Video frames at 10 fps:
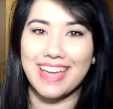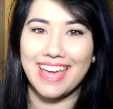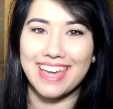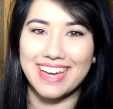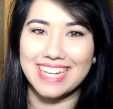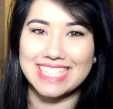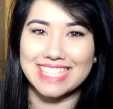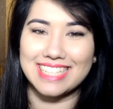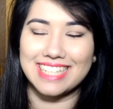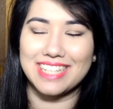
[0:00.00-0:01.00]
Hey guys,
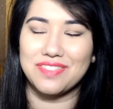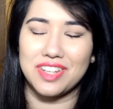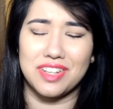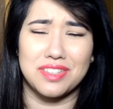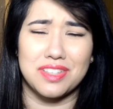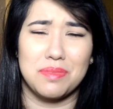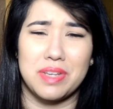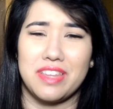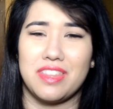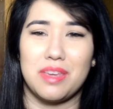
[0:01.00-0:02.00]
today's video is going to
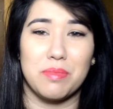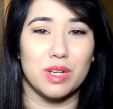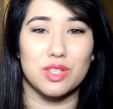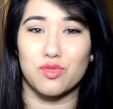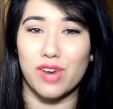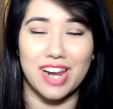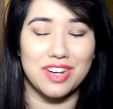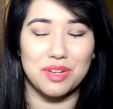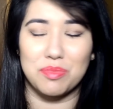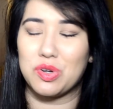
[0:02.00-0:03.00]
be the most
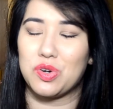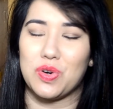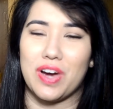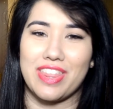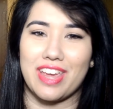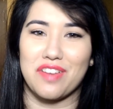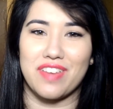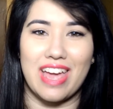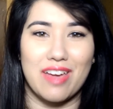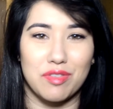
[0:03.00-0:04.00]
random haul I think I've
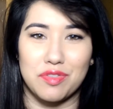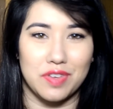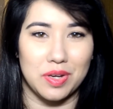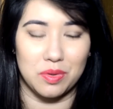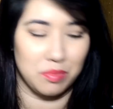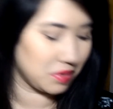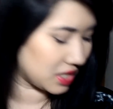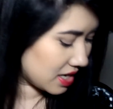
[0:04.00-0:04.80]
ever filmed.